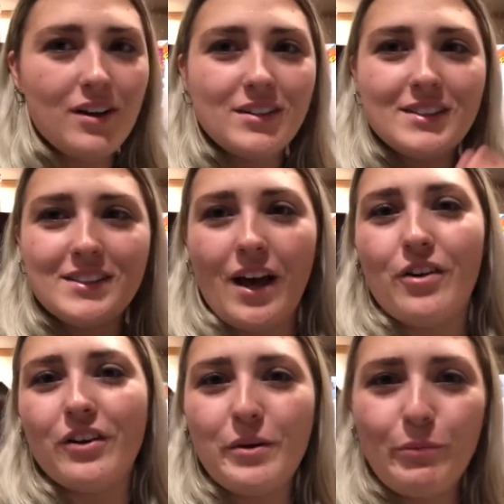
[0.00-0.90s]

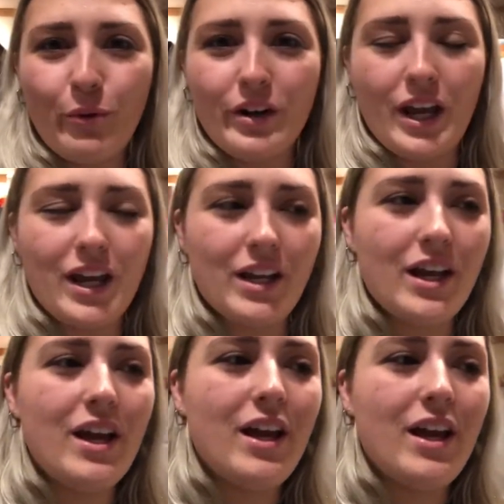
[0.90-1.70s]
Saturday morning,